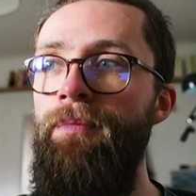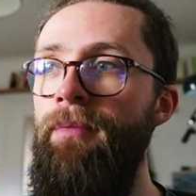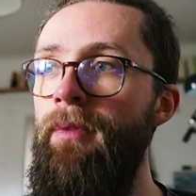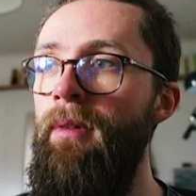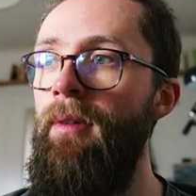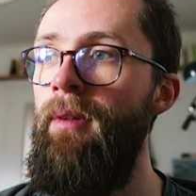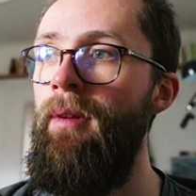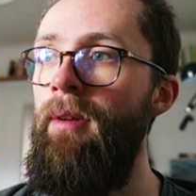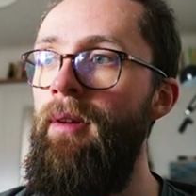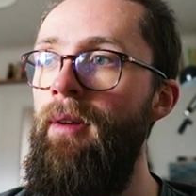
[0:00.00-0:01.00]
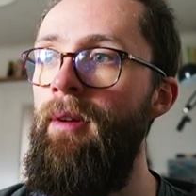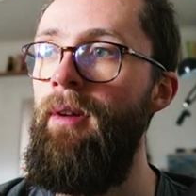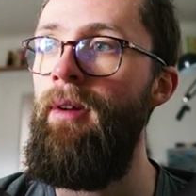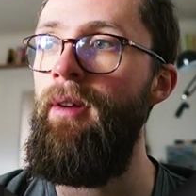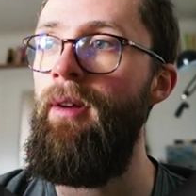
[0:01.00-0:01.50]

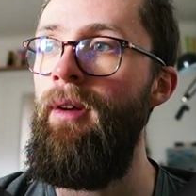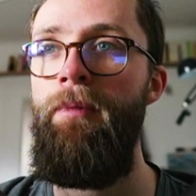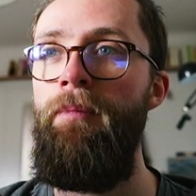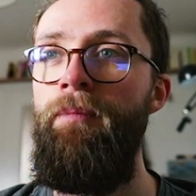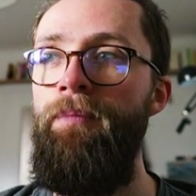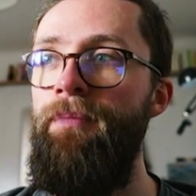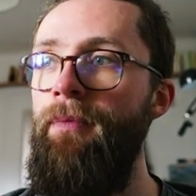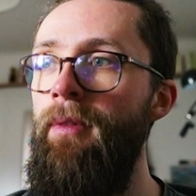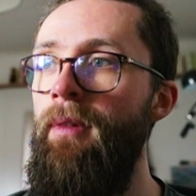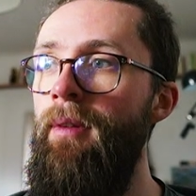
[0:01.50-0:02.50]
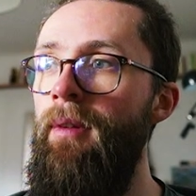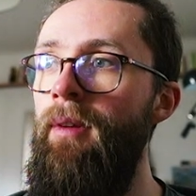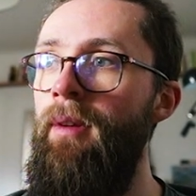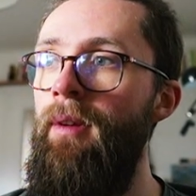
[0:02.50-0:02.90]
Nobody speaks.